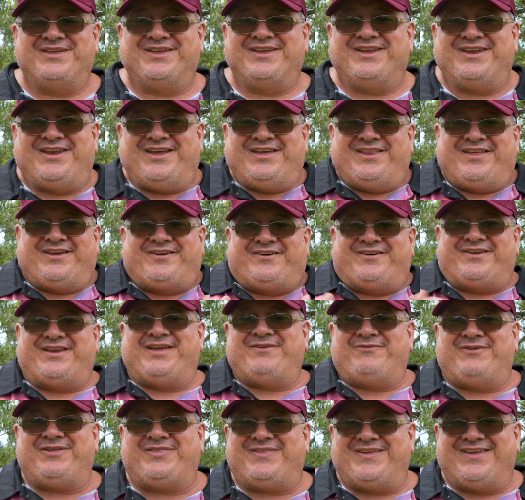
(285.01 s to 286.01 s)
You know, they got
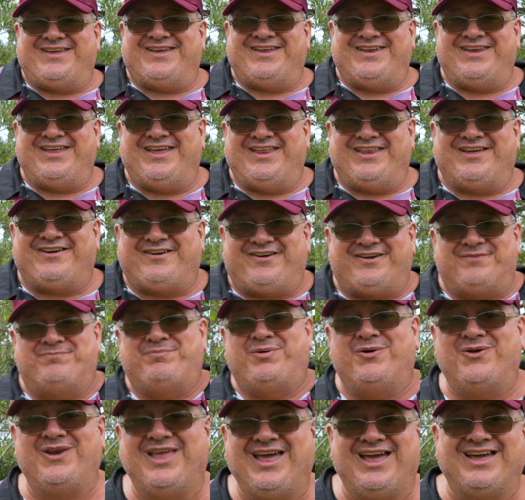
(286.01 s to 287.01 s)
everything in there. They got a
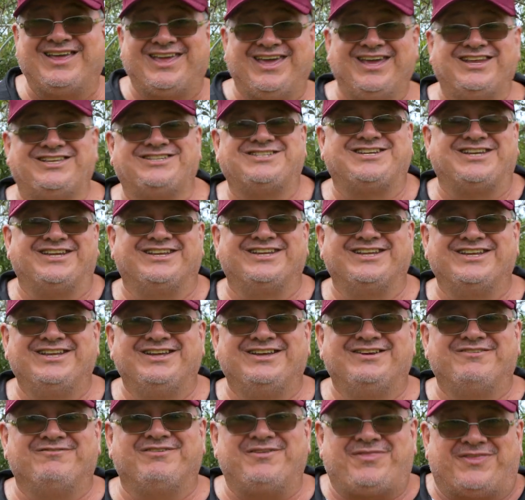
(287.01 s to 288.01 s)
pull-out kitchen
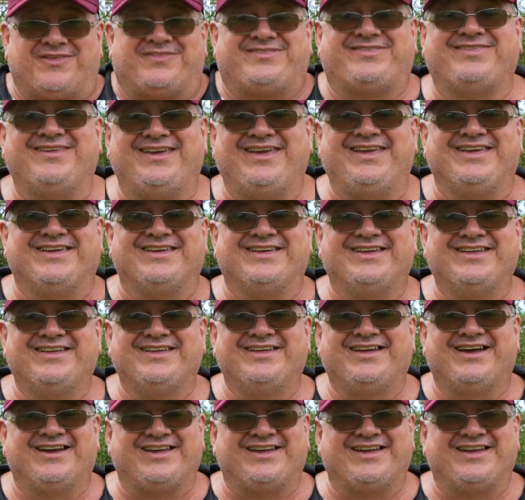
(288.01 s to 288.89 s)
with a sink.